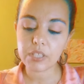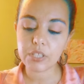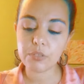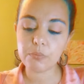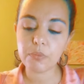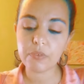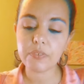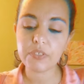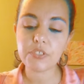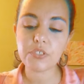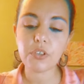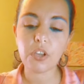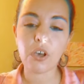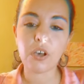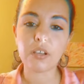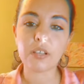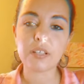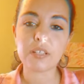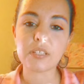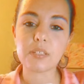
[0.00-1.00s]
you move into
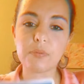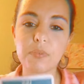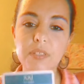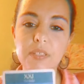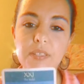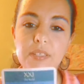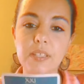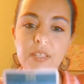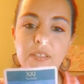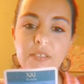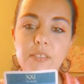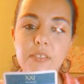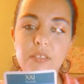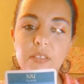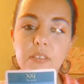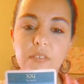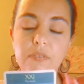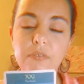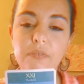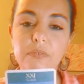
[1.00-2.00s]
August with a sense
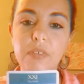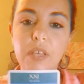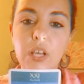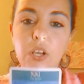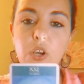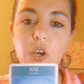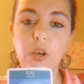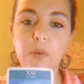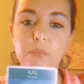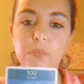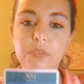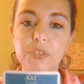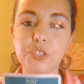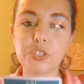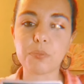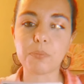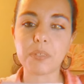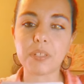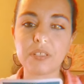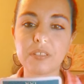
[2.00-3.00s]
of
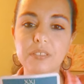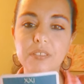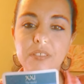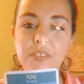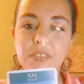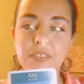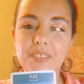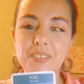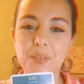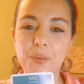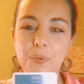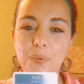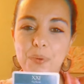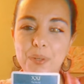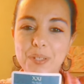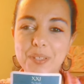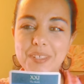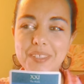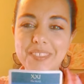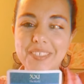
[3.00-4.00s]
accomplishment, the
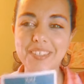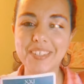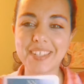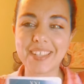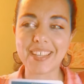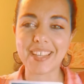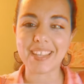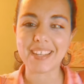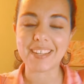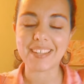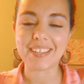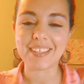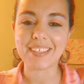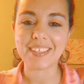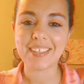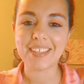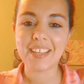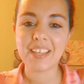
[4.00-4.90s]
World Arcana.